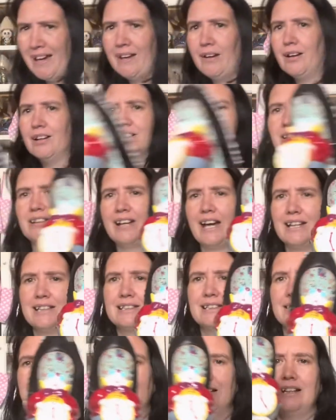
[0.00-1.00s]
also get
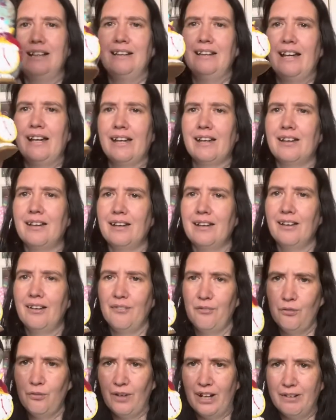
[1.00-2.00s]
something like
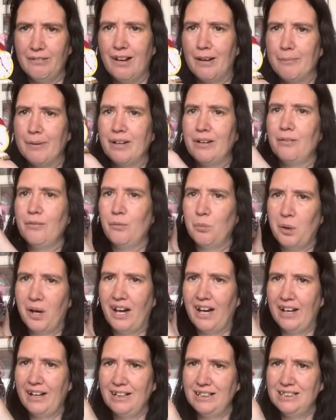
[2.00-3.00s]
White Rabbit
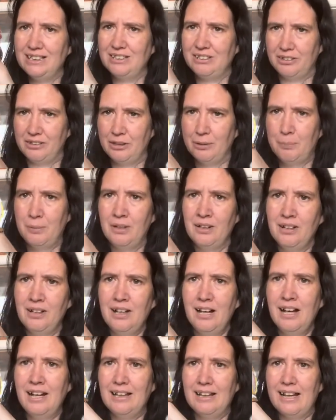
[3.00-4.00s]
where he stood up
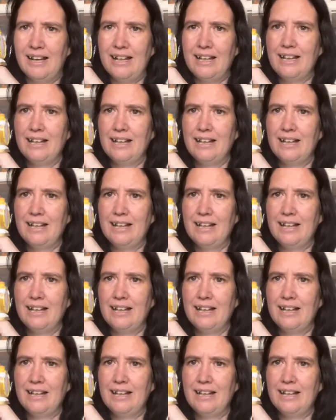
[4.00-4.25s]
like